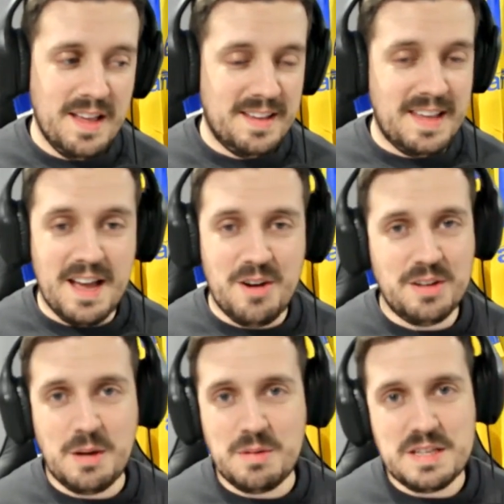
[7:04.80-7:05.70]
yeah,
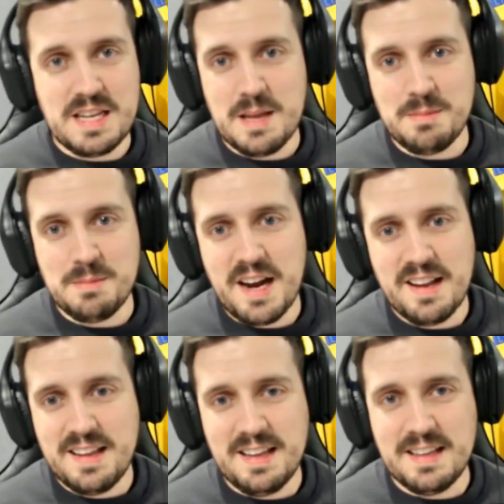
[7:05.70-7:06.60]
I don't want to see him there
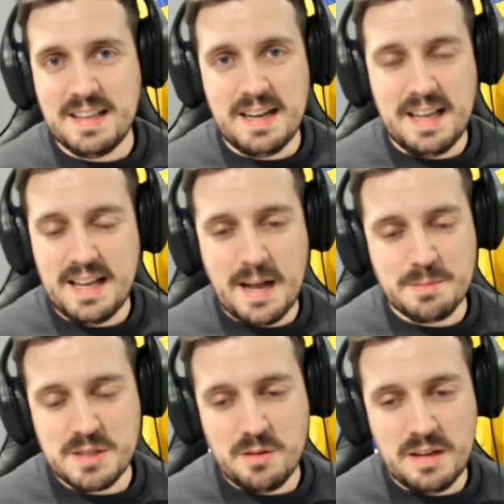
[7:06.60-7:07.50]
in the league.
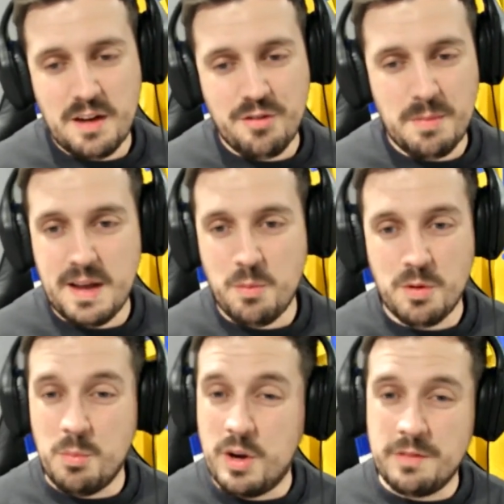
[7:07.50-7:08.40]
Absolutely not for me. I
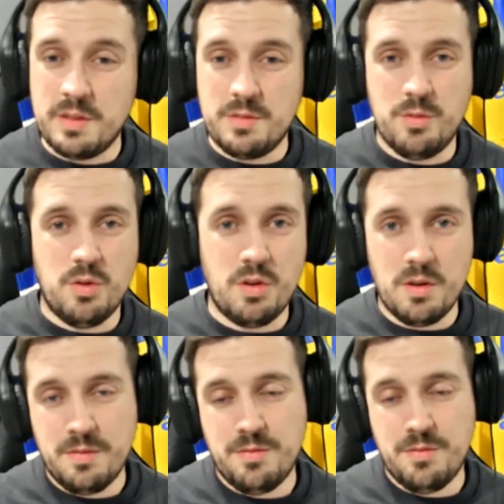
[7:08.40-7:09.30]
wouldn't mind if he's
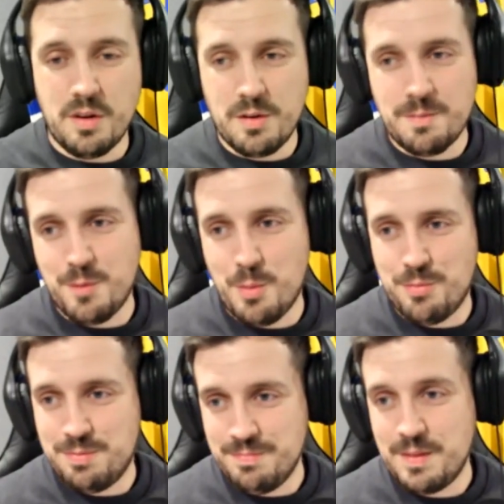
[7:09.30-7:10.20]
further
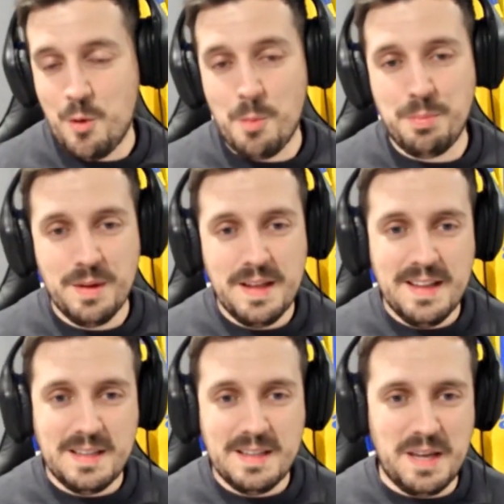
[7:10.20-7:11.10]
up
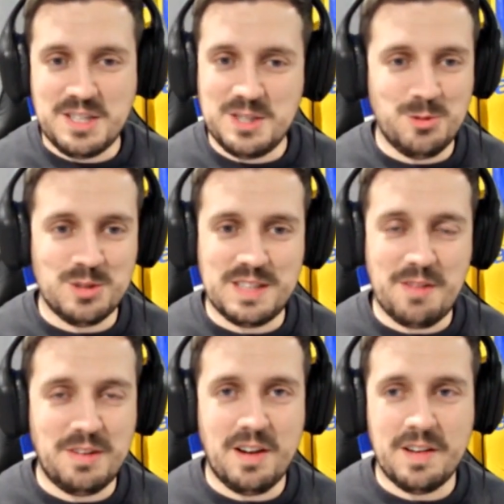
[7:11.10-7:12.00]
the pitch, just
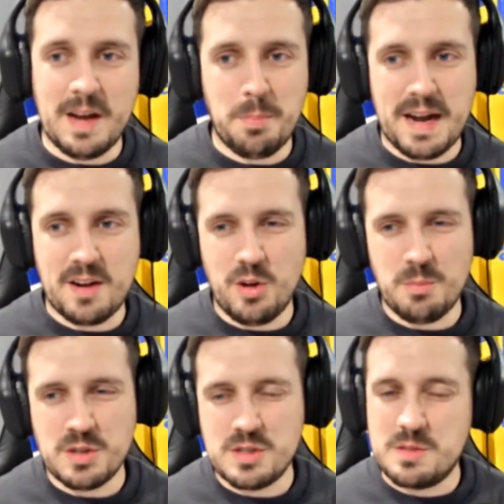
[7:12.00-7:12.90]
definitely not in that back
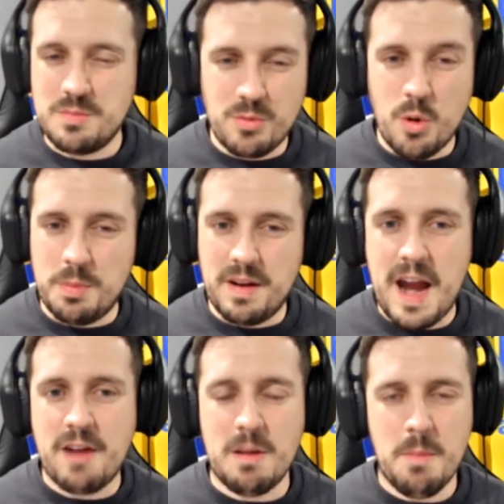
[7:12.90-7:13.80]
line, because a couple of
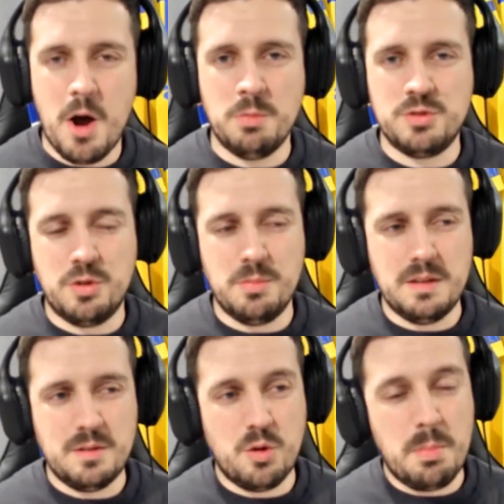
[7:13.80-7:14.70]
hairy moments from
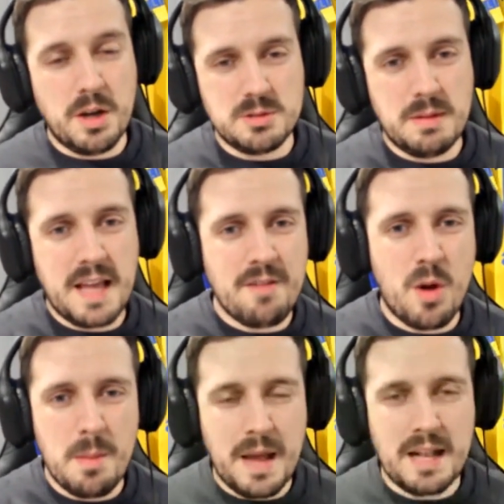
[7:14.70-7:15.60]
and could have possibly gave
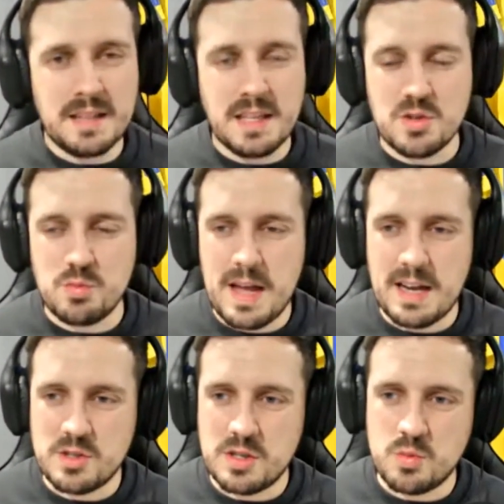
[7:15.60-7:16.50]
away a penalty as
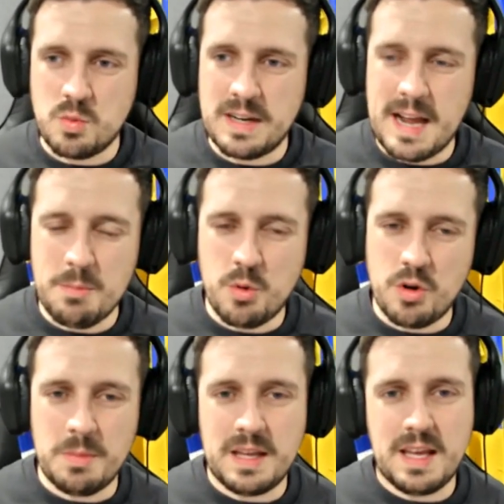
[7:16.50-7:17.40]
well. It's one of them
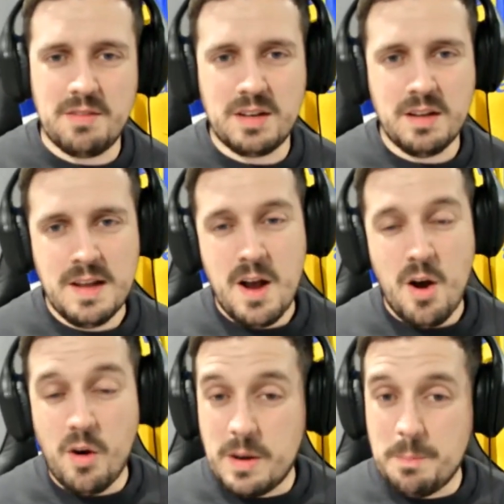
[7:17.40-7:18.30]
could have been given.
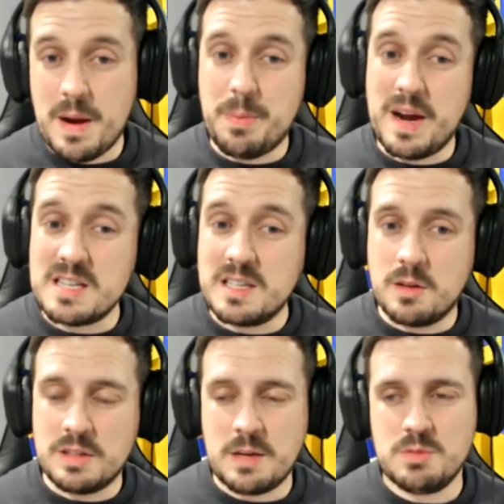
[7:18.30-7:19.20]
I personally
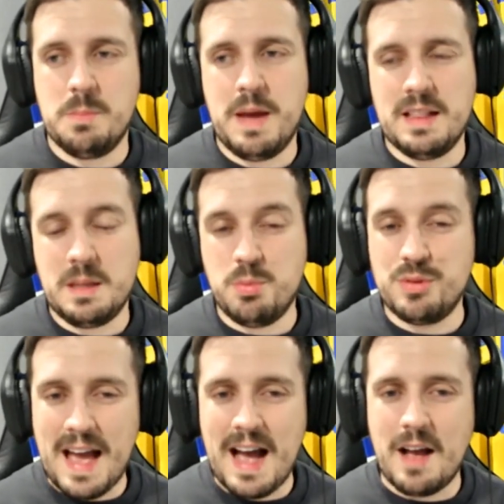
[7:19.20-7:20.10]
don't think it was a penalty,
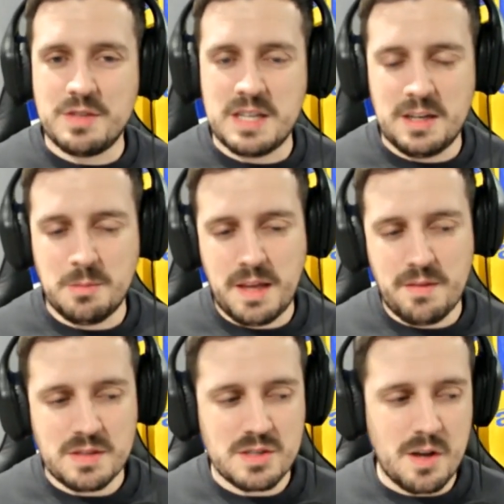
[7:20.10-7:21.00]
but you have seen them
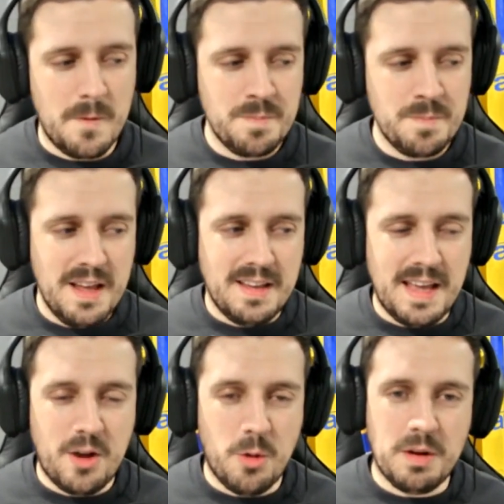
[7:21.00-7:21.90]
given. So
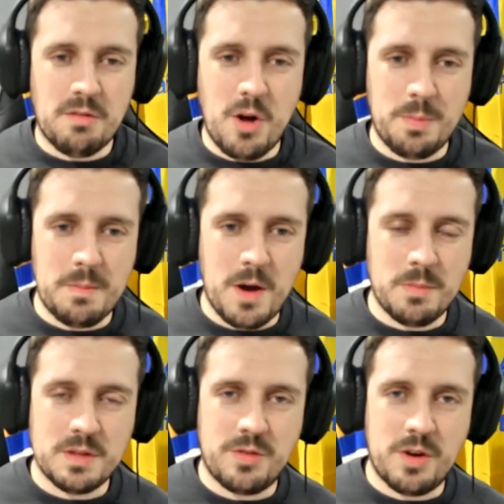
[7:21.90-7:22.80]
yeah, a couple of ropey
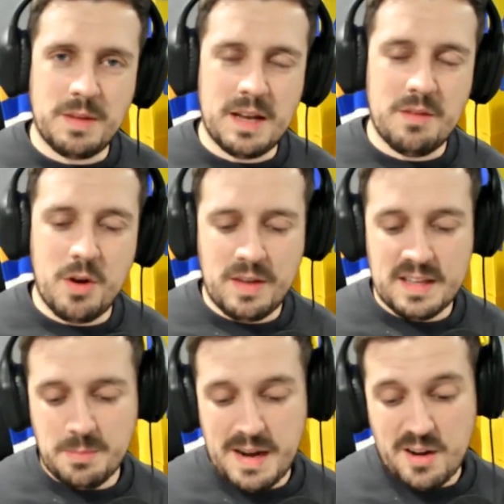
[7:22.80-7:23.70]
moments from Gilavogi
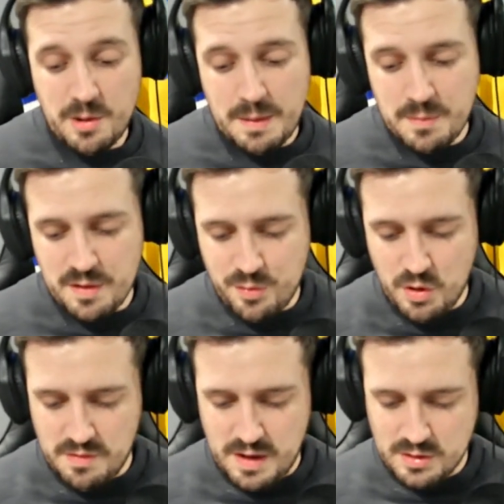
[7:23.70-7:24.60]
at the back. I went with a
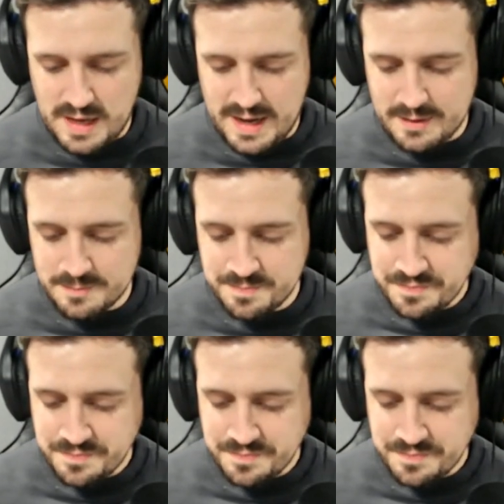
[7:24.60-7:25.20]
5 out of 10.